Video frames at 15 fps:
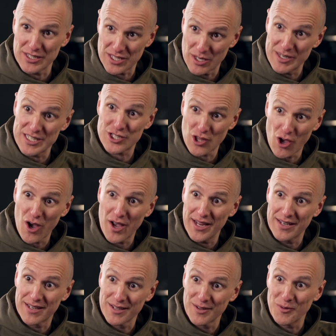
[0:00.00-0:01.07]
So it
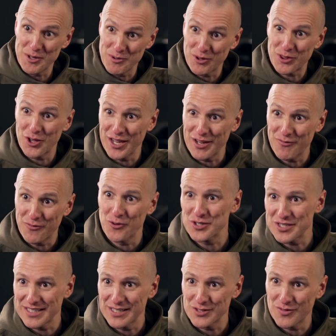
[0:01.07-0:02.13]
started when you were 13,
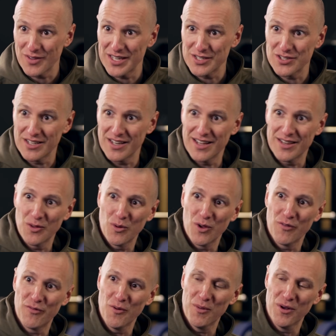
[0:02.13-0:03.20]
14 years of age in the world
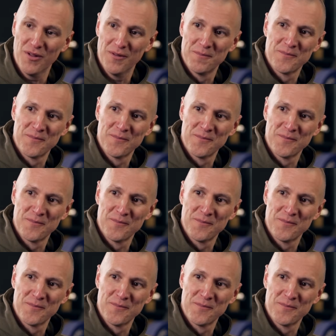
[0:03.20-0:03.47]
of football.